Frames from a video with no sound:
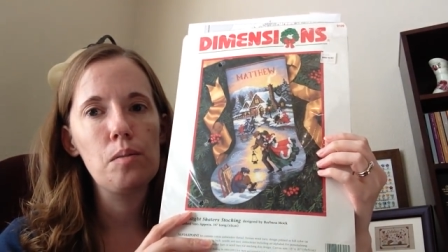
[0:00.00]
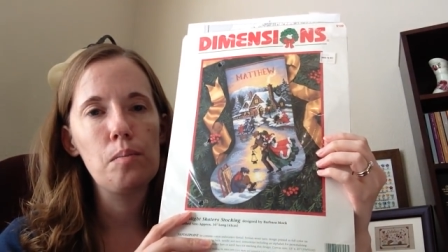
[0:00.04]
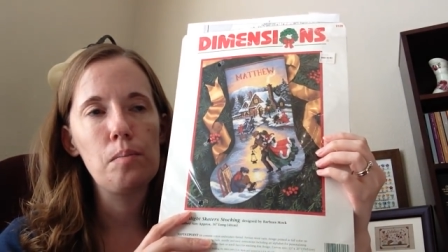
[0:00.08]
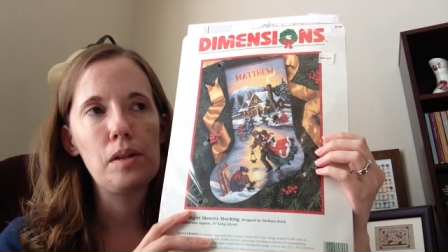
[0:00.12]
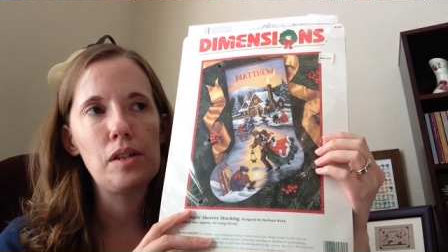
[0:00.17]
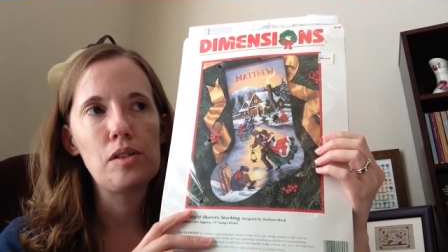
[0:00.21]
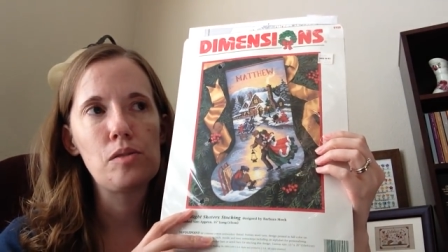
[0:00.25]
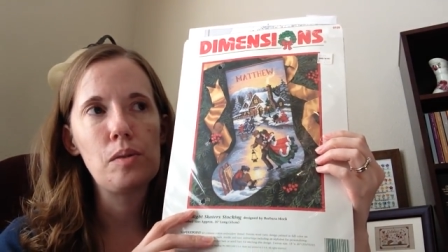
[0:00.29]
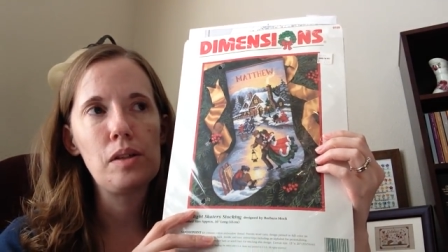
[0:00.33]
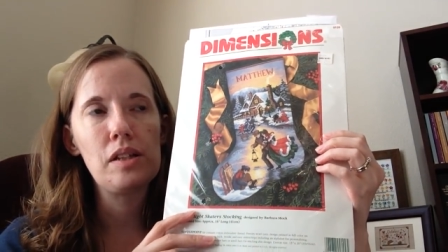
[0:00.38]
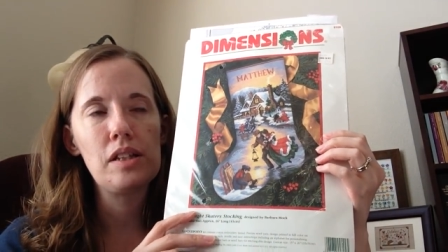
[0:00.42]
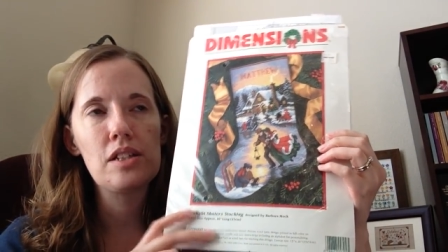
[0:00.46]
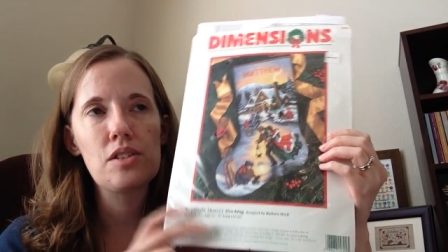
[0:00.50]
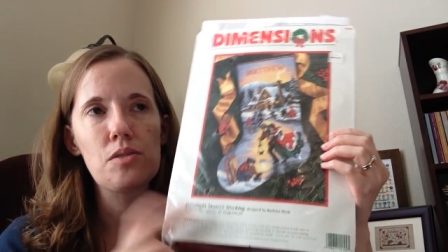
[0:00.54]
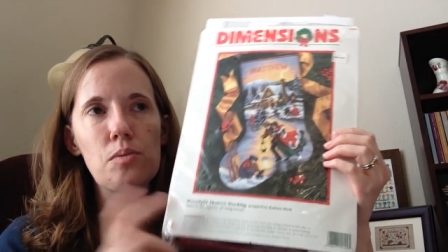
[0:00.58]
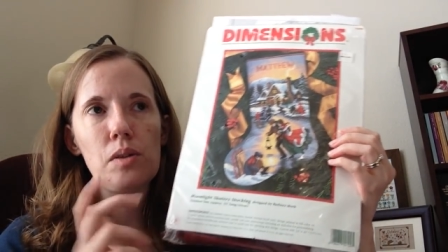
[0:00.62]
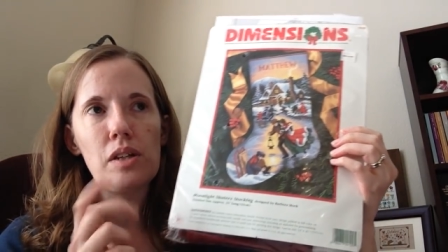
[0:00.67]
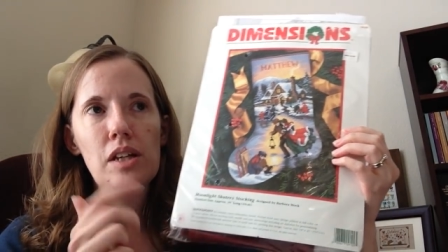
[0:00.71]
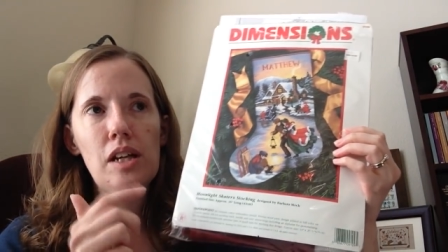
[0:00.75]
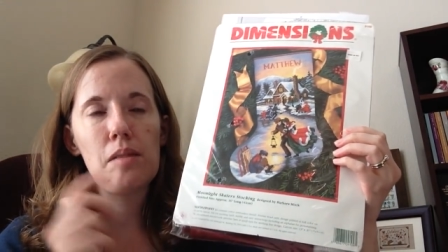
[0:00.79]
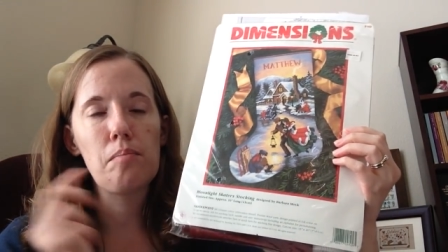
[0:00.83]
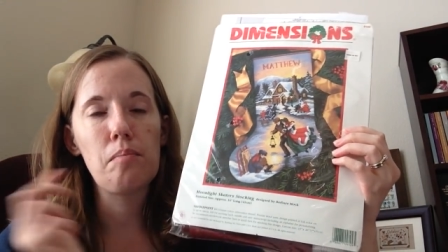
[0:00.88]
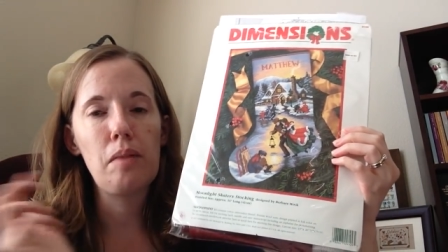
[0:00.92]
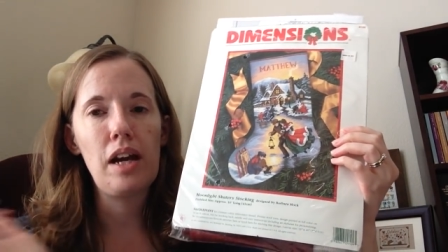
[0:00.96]
between this
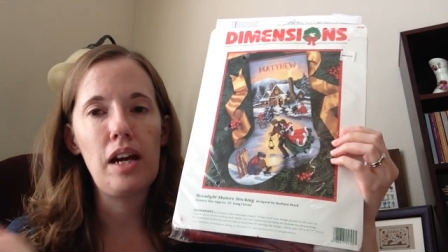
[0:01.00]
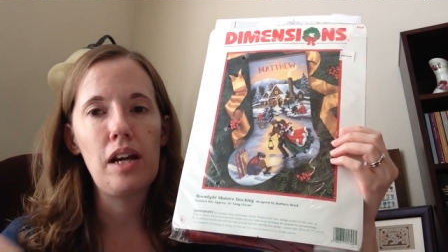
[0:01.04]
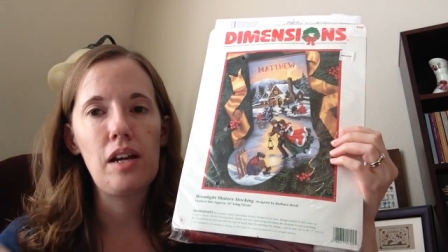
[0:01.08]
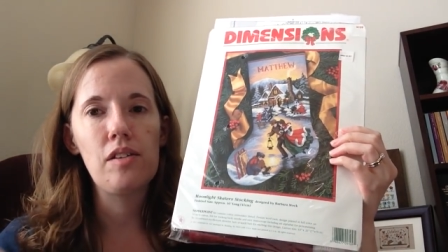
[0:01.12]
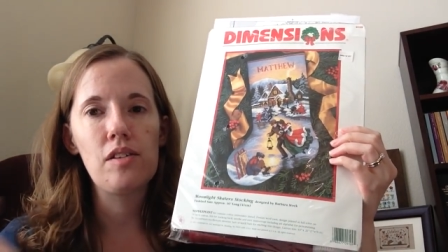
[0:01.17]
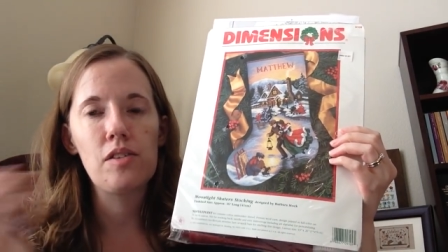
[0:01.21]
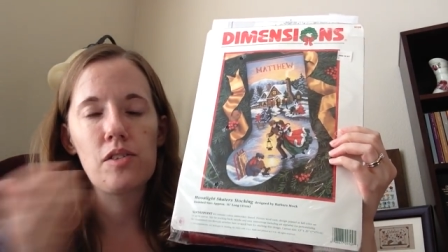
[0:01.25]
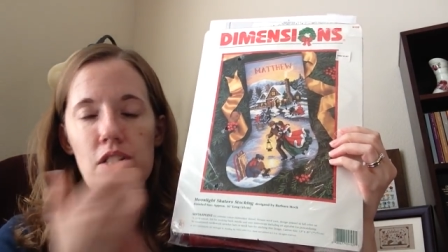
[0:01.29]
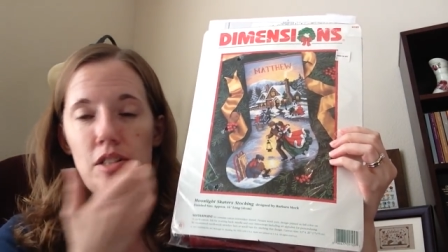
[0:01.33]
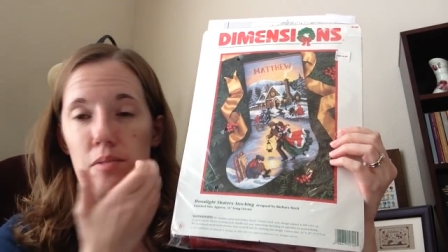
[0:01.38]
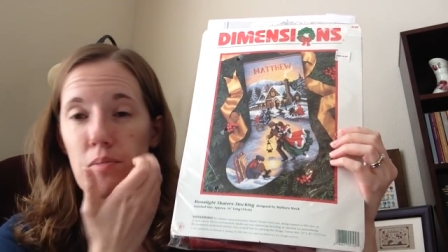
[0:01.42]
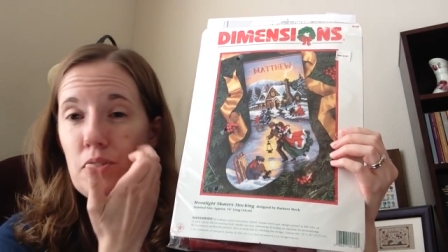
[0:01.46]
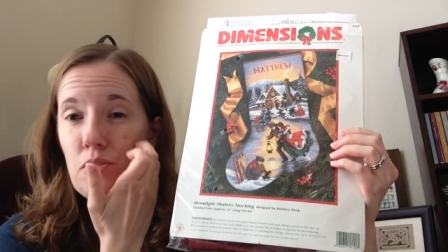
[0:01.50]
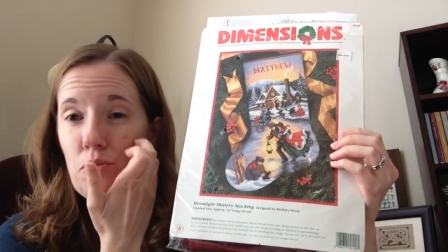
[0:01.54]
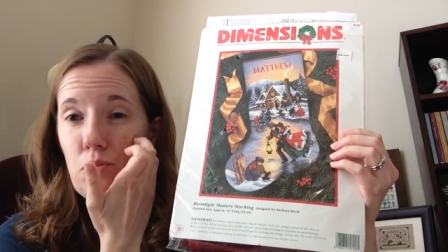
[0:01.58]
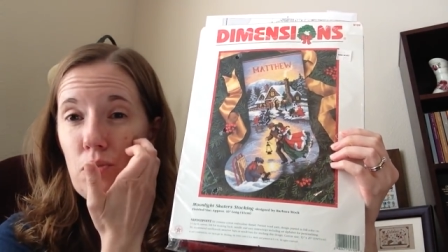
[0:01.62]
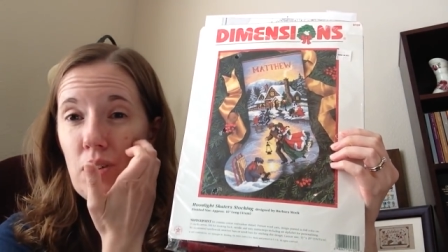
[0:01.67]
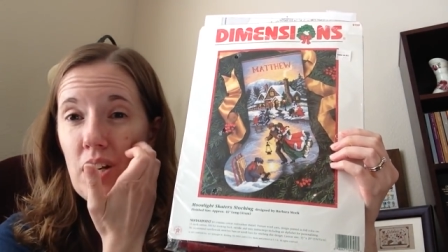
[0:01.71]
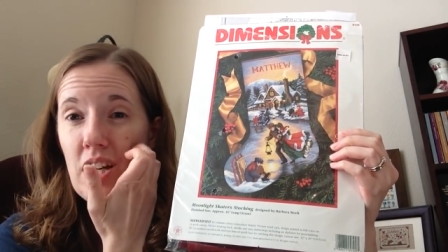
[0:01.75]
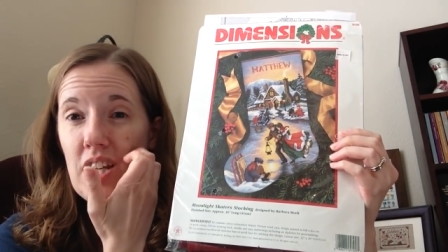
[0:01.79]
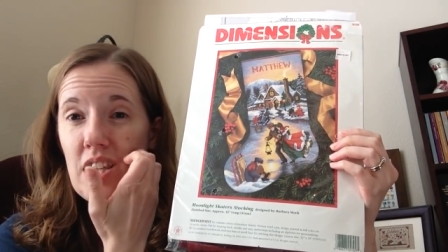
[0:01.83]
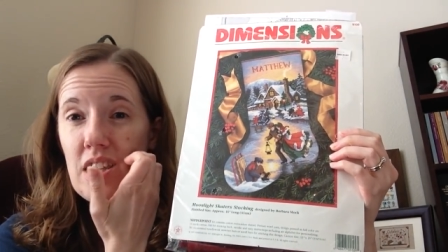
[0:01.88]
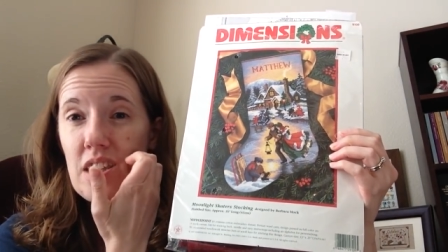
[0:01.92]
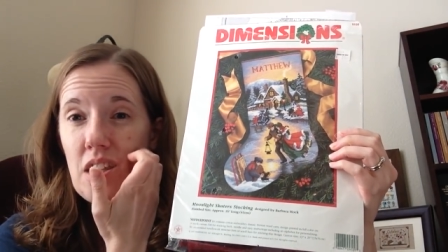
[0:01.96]
one and my Christmas
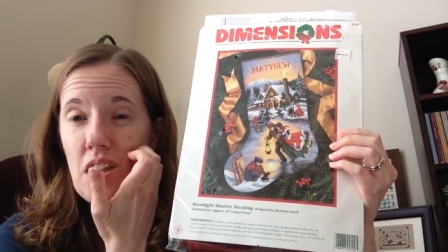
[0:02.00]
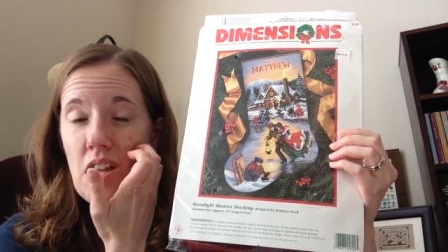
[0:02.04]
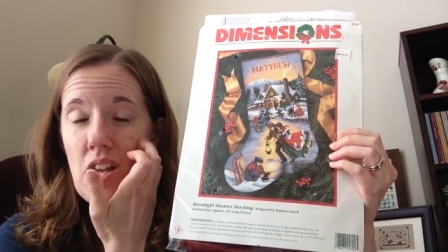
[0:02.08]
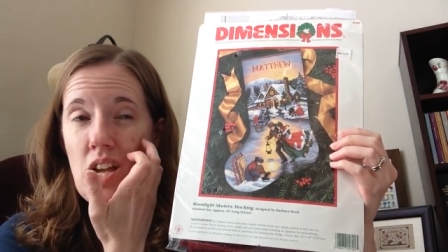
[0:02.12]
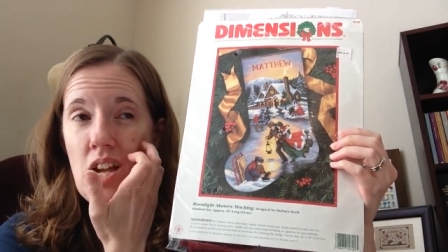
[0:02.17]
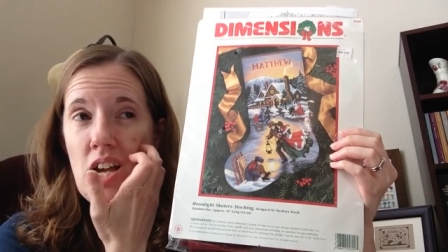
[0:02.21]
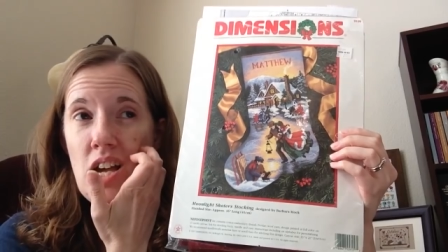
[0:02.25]
wreath